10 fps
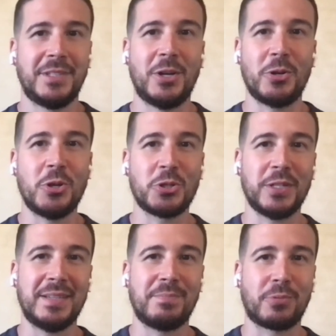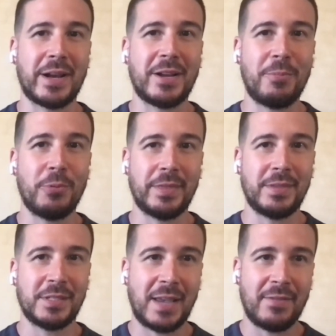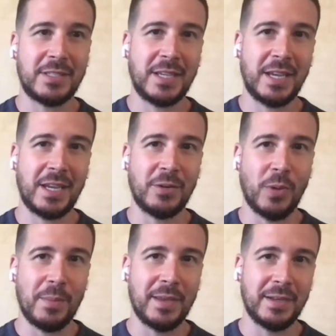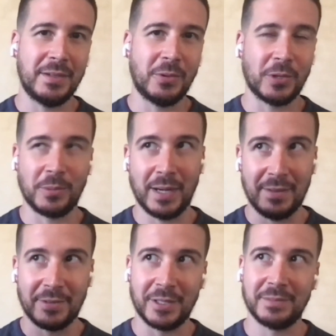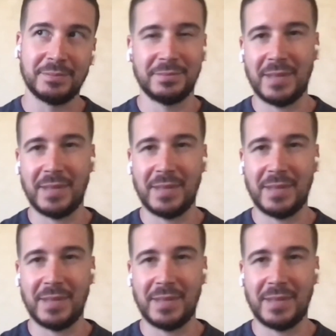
you don't usually break up with seventeen women or whatever